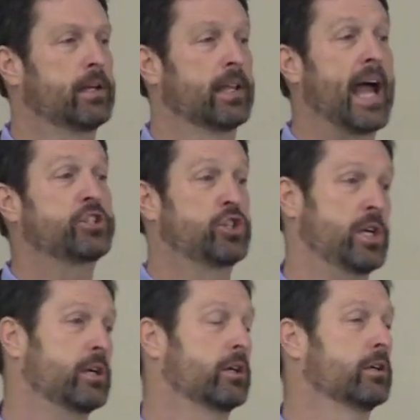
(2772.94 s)
last
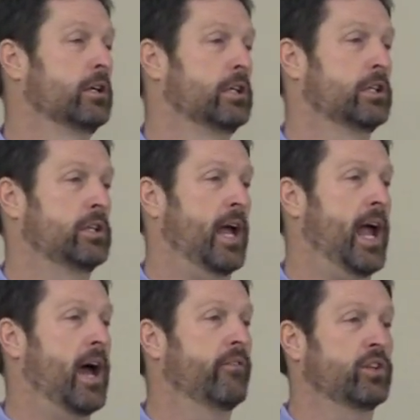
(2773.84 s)
year to
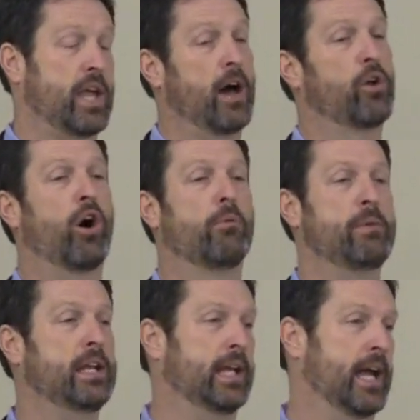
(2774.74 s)
have a town hall
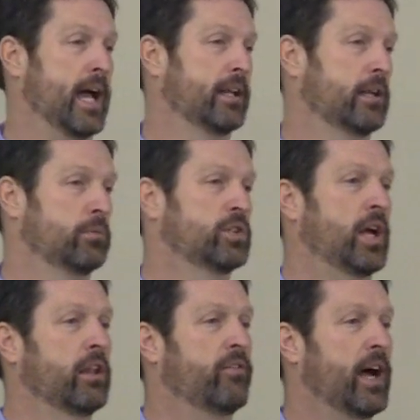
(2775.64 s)
meeting on it that was
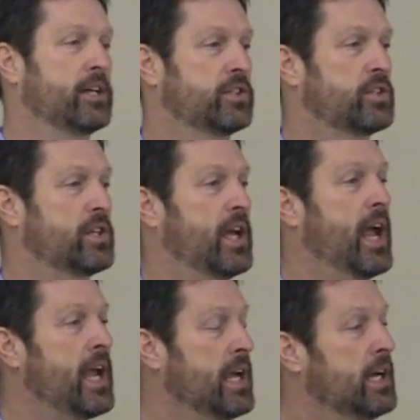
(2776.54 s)
televised to say,
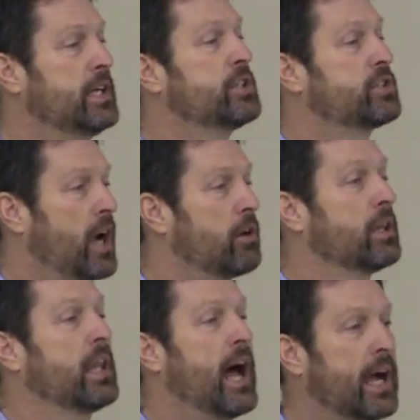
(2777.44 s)
hey, start
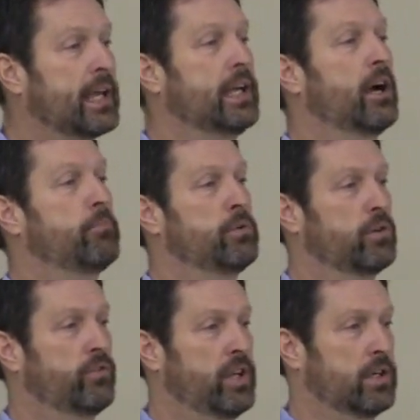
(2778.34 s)
locking up
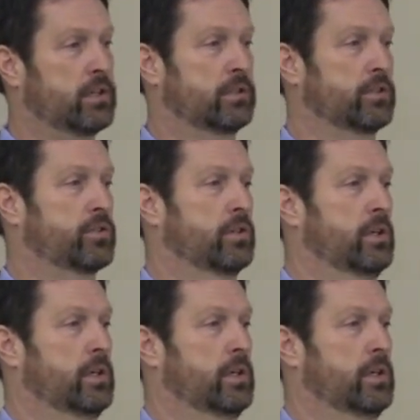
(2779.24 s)
your vehicles